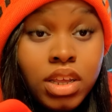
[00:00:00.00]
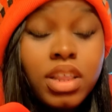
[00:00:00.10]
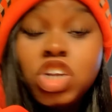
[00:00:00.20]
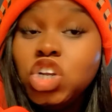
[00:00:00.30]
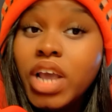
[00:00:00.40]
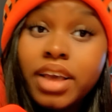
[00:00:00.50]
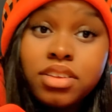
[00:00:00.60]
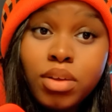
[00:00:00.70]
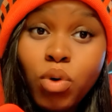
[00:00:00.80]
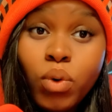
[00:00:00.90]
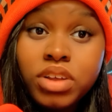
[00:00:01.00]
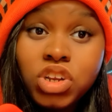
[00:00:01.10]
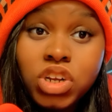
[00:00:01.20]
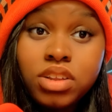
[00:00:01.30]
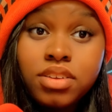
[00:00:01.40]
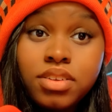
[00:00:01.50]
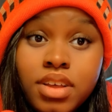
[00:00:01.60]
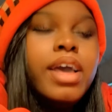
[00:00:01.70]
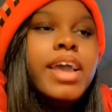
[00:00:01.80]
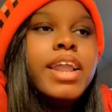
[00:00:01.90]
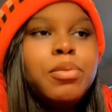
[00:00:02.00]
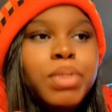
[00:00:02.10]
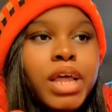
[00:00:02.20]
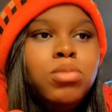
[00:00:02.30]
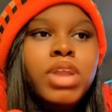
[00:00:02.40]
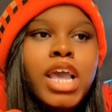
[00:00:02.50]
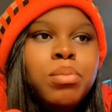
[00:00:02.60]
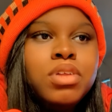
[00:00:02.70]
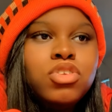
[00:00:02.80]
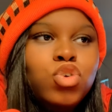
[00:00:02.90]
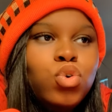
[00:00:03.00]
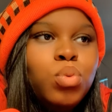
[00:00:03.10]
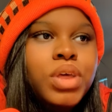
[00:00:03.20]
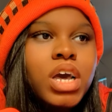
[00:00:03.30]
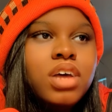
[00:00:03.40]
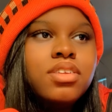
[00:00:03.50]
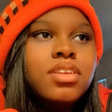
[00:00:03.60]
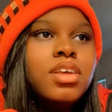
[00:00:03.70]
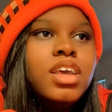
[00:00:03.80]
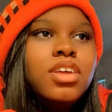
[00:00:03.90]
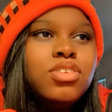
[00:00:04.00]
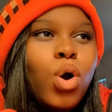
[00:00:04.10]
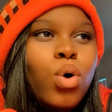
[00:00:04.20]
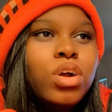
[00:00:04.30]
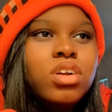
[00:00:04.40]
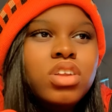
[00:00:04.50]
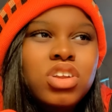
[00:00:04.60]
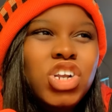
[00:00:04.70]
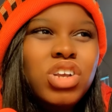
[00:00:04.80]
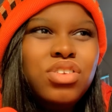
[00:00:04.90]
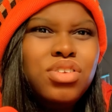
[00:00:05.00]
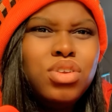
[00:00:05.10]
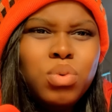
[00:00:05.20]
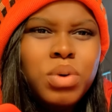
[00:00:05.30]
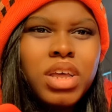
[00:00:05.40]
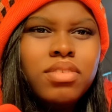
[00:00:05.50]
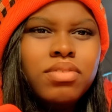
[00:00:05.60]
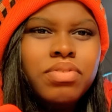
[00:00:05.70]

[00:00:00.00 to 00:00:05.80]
They should ask him questions. And I blame Damon too, because he told her to just do it.